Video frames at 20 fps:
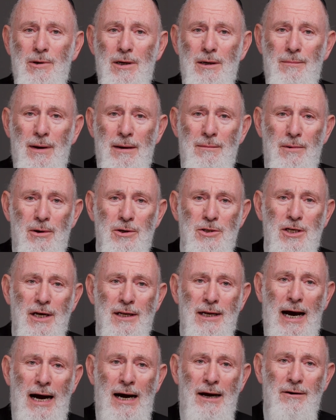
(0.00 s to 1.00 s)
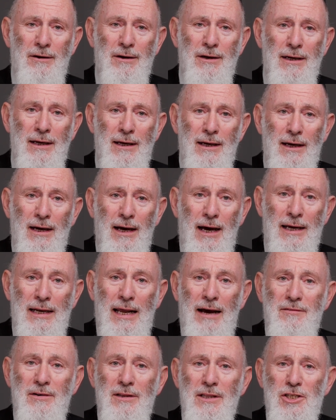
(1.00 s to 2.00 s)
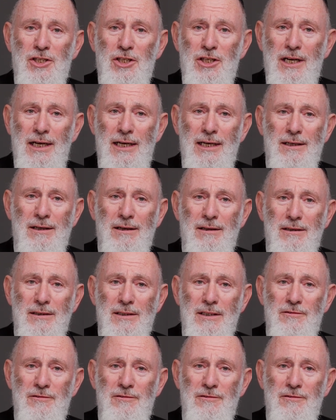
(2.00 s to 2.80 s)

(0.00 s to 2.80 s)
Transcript: were by Moshe and Aaron, and having the Shekhinah, the